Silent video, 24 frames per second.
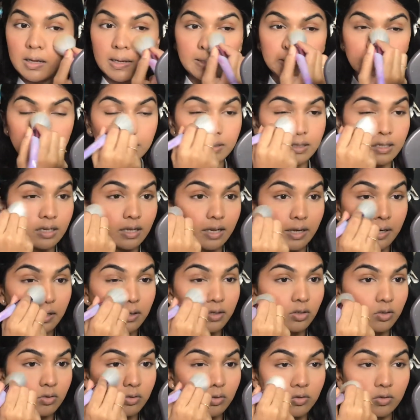I just
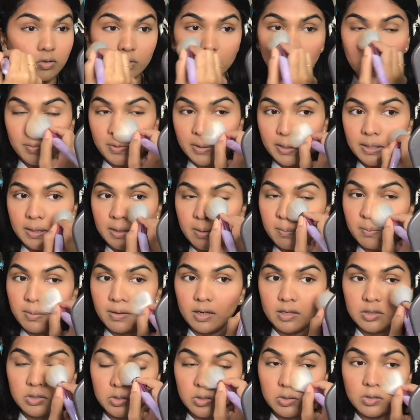like to, you know, bring the
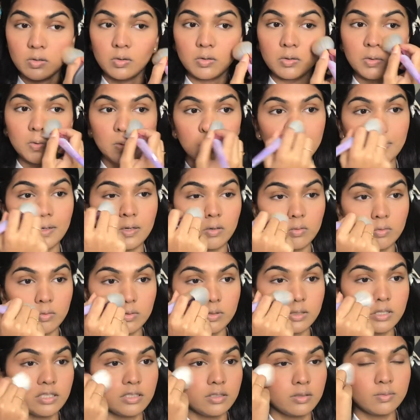blusher onto my
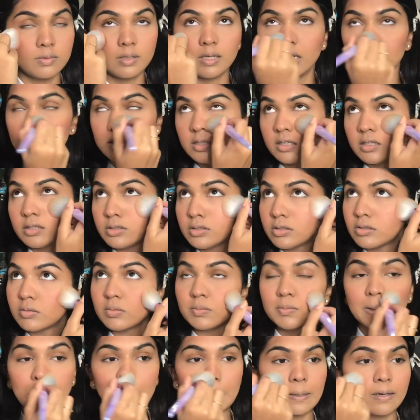nose as well just
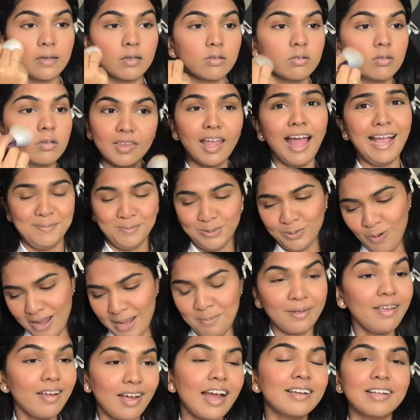to make it look. I'm so
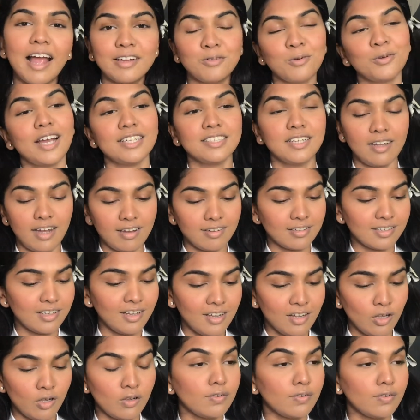happy. I know you guys are tired